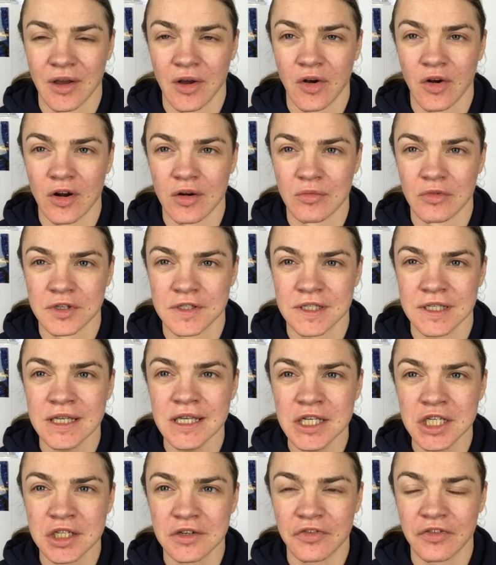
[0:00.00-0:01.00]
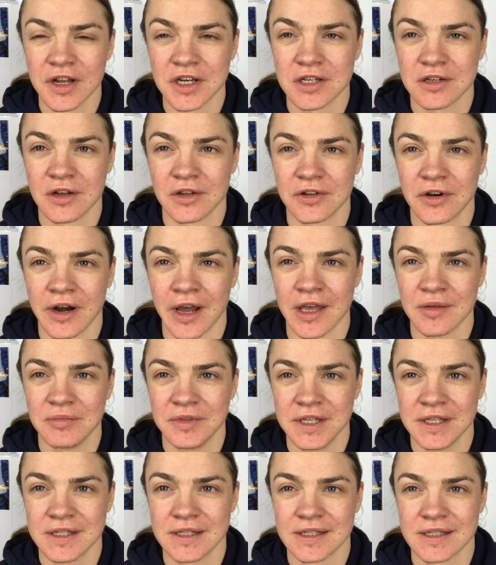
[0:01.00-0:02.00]
Almost each French learner I
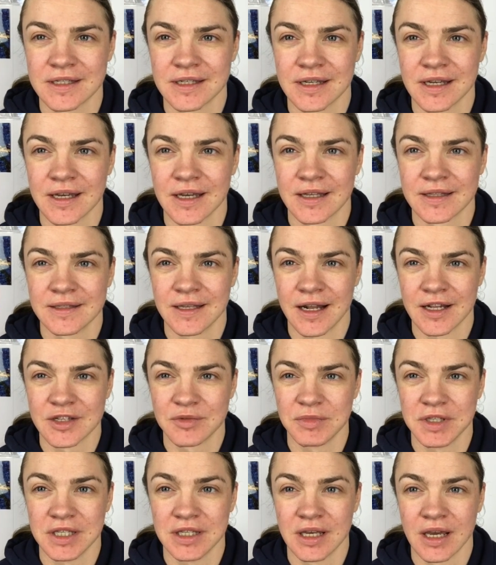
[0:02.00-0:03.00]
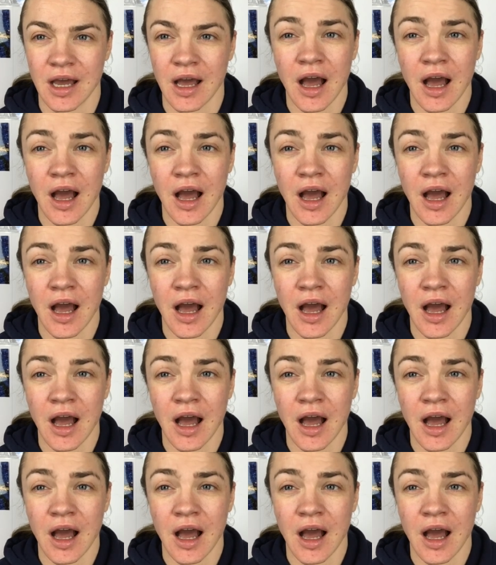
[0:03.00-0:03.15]
meet tells me,